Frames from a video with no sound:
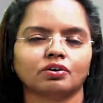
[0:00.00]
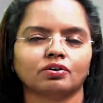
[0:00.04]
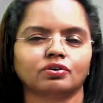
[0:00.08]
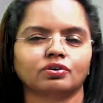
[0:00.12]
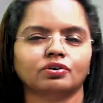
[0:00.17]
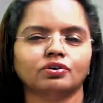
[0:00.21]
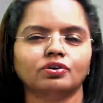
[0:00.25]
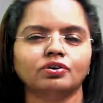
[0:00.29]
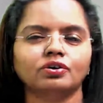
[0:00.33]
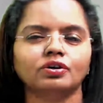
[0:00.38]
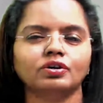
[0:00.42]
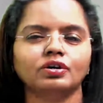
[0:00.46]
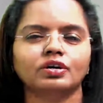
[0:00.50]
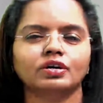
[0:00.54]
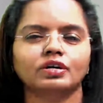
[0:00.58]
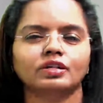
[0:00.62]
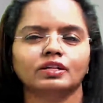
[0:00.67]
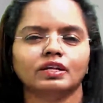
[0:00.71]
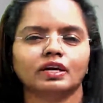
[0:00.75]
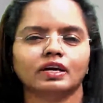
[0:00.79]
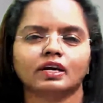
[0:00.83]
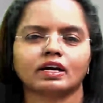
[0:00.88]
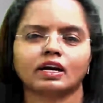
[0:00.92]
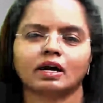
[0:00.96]
good, they
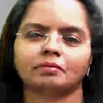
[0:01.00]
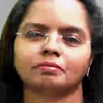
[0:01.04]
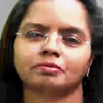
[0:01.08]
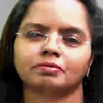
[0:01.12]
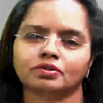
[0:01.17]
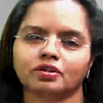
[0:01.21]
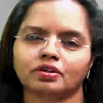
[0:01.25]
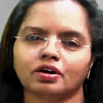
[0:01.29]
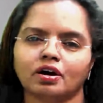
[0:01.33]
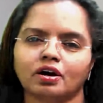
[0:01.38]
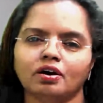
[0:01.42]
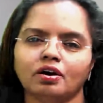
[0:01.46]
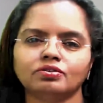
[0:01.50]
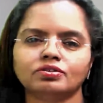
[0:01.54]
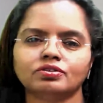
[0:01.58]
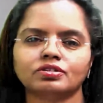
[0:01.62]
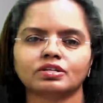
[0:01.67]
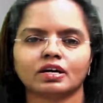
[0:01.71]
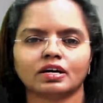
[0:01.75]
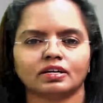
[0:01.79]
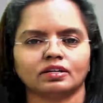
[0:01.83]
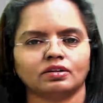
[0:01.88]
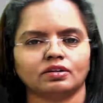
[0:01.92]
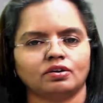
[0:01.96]
come to the host
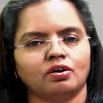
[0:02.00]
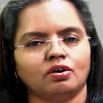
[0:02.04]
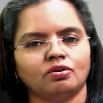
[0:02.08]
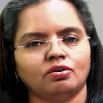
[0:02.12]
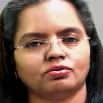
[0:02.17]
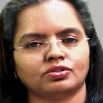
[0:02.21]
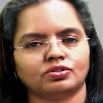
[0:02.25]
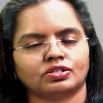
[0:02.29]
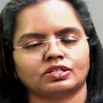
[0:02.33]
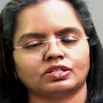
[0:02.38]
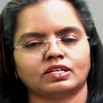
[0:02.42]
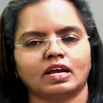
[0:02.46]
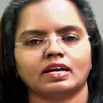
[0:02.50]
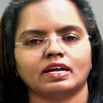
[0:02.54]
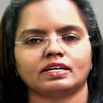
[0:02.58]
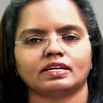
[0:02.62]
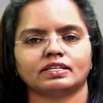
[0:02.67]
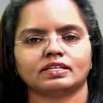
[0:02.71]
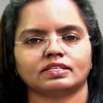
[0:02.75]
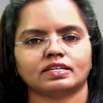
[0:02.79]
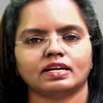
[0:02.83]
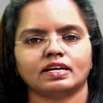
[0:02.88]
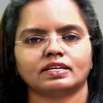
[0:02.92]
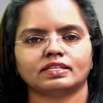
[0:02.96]
and host
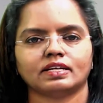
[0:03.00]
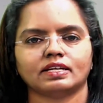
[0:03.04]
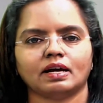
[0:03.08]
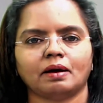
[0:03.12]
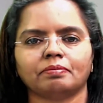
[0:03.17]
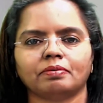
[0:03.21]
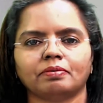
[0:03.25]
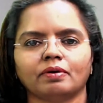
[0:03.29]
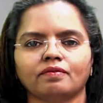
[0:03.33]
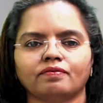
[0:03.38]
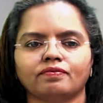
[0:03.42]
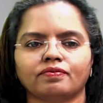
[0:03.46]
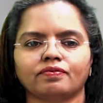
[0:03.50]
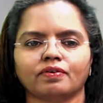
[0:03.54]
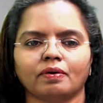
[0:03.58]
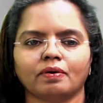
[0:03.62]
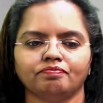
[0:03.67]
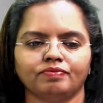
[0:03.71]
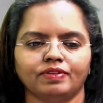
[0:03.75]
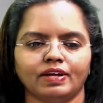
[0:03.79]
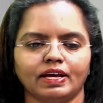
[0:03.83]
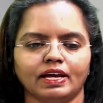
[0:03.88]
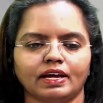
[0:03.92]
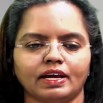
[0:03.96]
takes up from
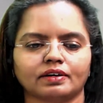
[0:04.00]
there.